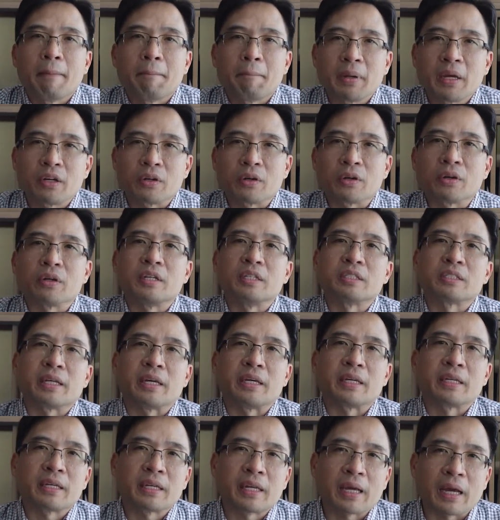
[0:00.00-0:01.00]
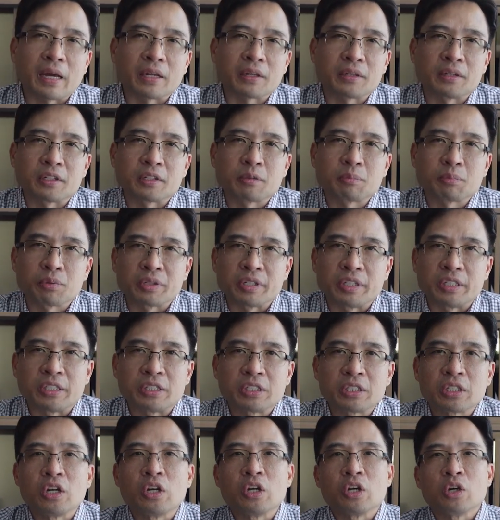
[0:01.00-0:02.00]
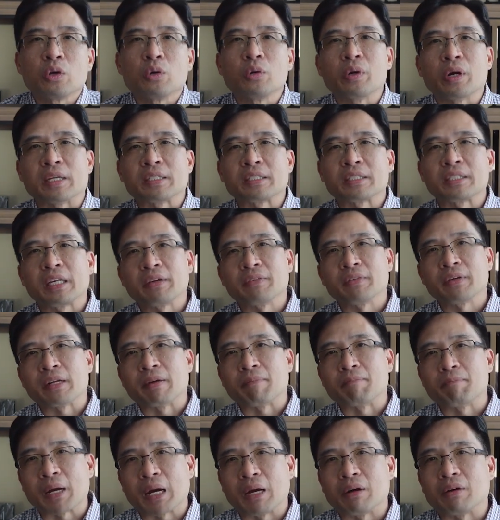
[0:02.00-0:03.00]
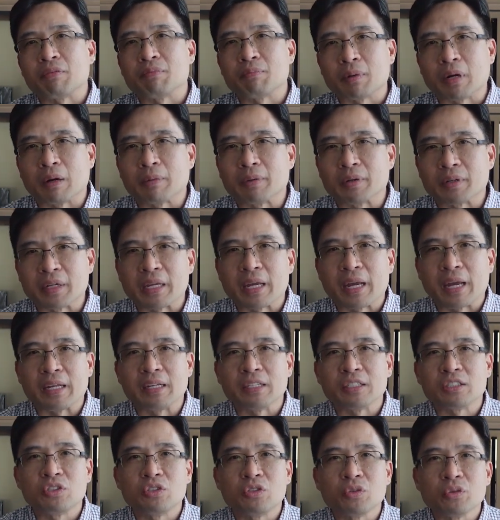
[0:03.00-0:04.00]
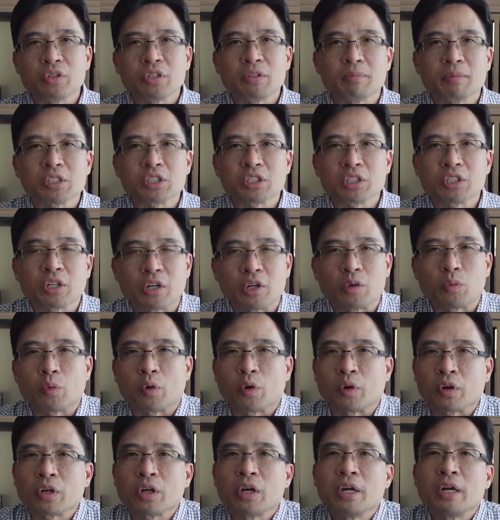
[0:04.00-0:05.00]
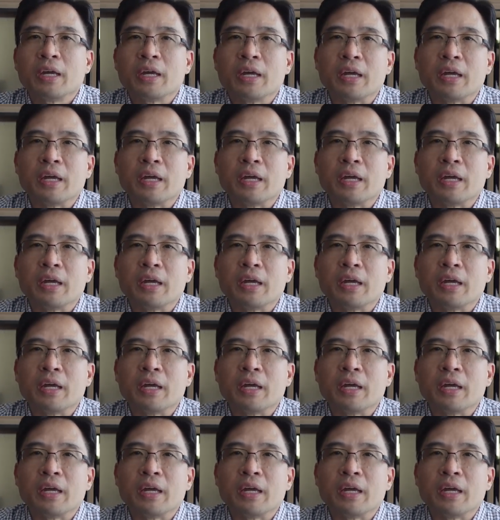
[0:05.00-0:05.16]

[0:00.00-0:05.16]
Peter is a Catholic priest who has given a vow of poverty and is doing missionary work